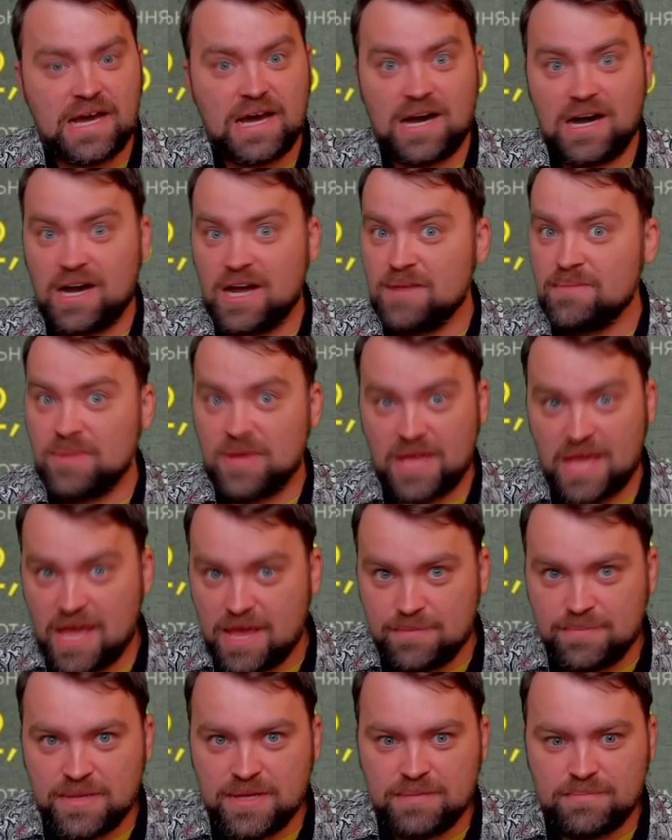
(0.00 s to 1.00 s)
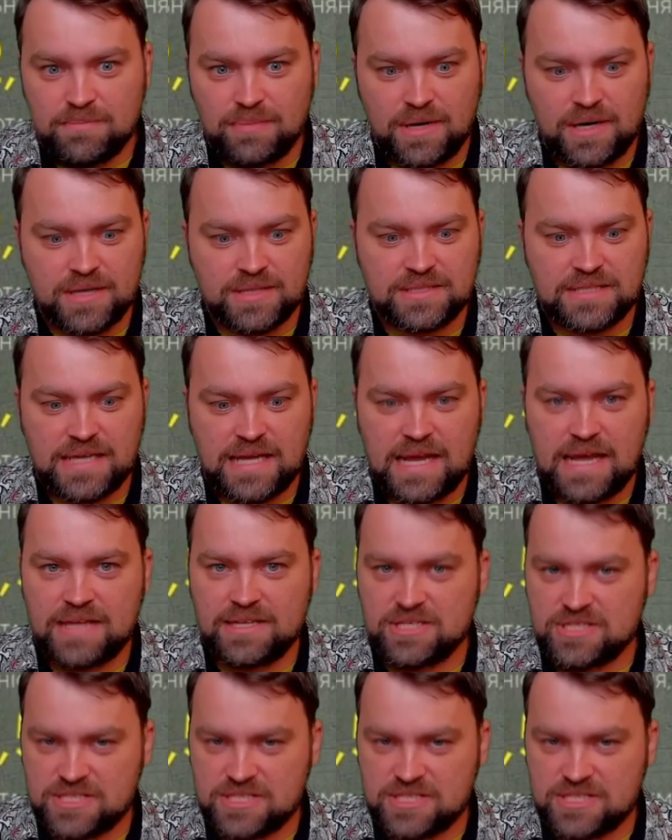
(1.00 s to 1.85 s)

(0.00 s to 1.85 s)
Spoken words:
I'm happy, but at the